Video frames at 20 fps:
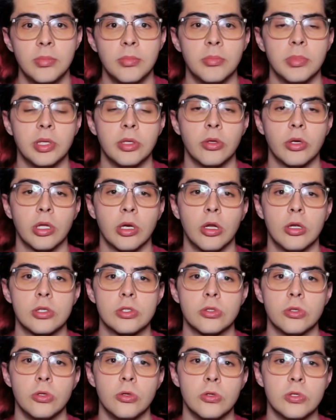but you can
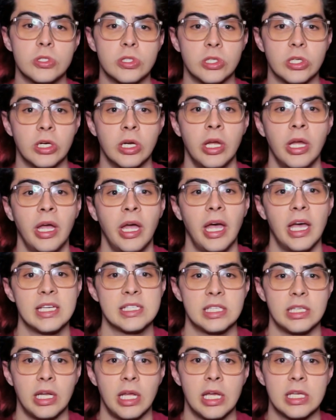also use their
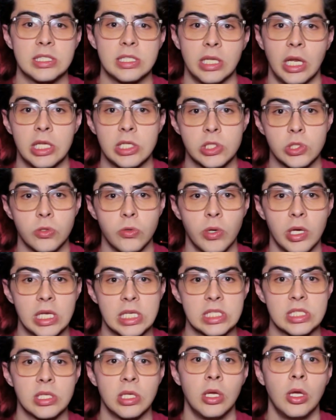SNS and
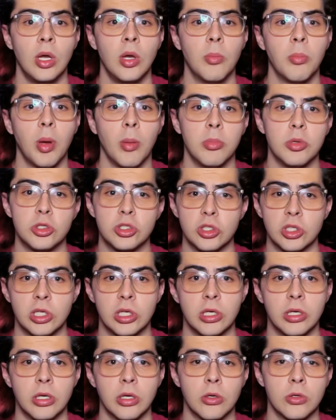SQS
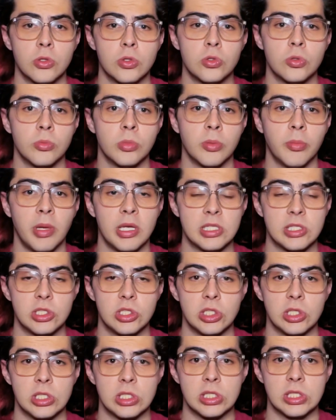publisher consumer
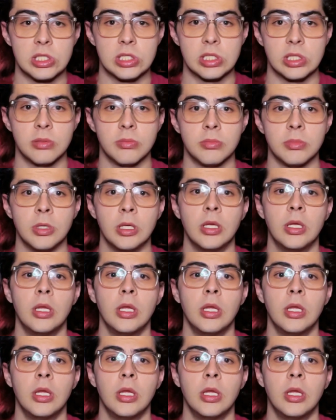messaging system